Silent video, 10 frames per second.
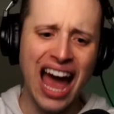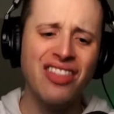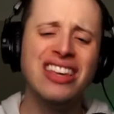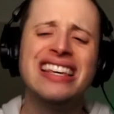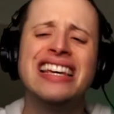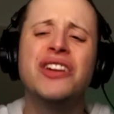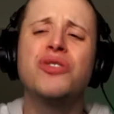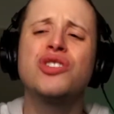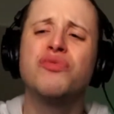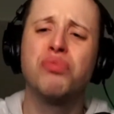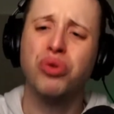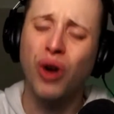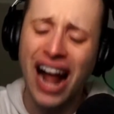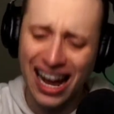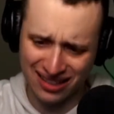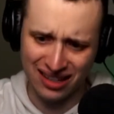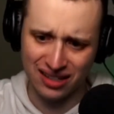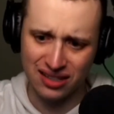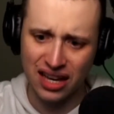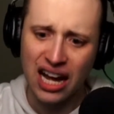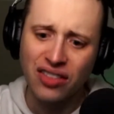and the years of practice